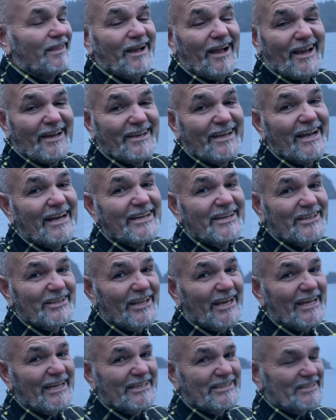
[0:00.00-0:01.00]
I kind of
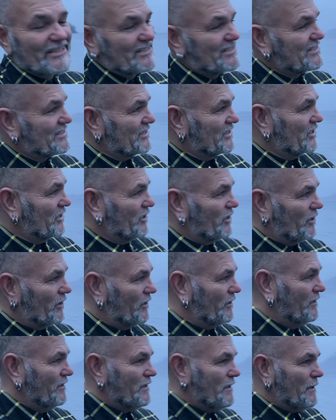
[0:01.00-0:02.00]
like this
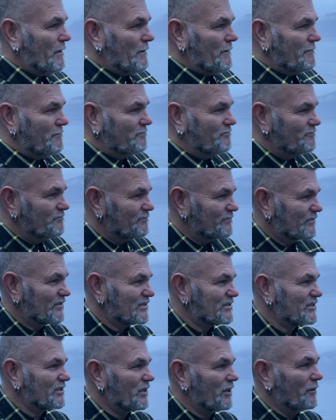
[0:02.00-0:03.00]
little,
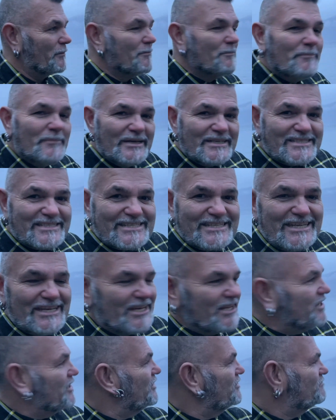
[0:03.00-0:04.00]
this little
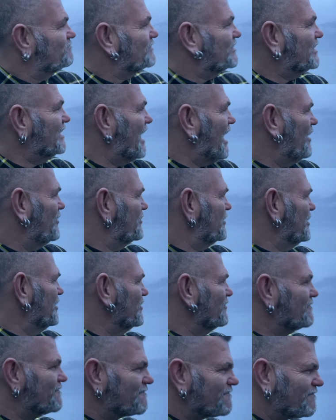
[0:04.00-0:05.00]
misty,
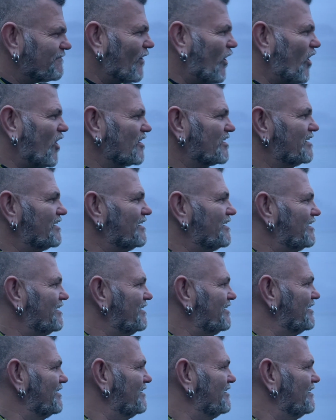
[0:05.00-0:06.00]
cloudy,
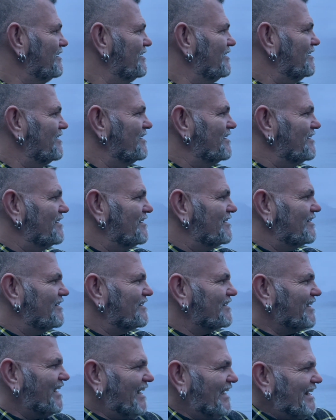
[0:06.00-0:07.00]
foggy.
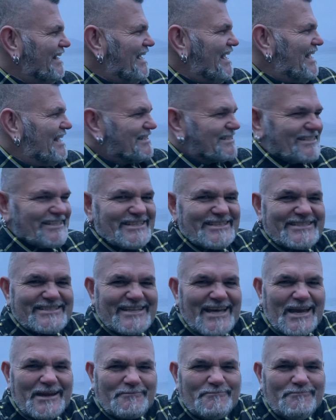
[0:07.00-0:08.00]
Kind of has this
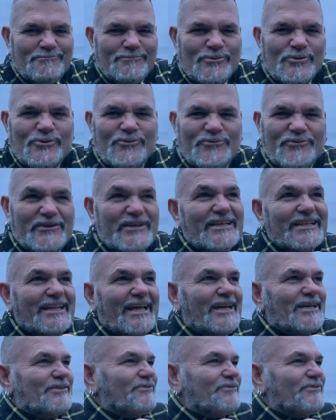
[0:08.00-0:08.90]
like movie like